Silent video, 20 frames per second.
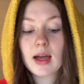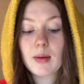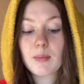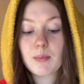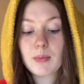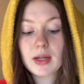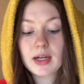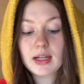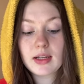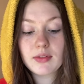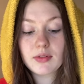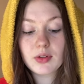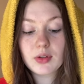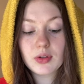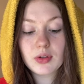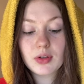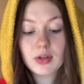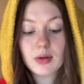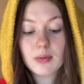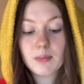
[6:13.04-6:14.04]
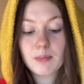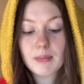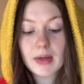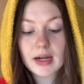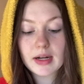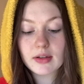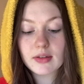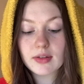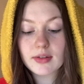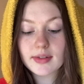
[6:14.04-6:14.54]
Medieval
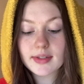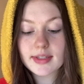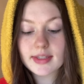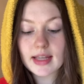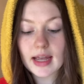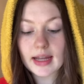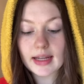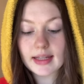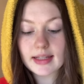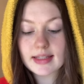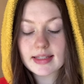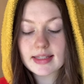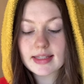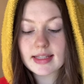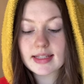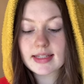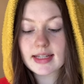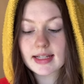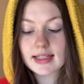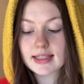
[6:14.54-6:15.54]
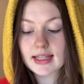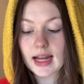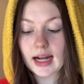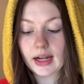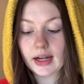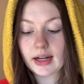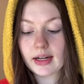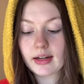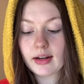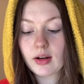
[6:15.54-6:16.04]
medical science
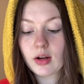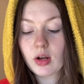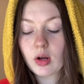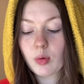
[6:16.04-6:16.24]
dictated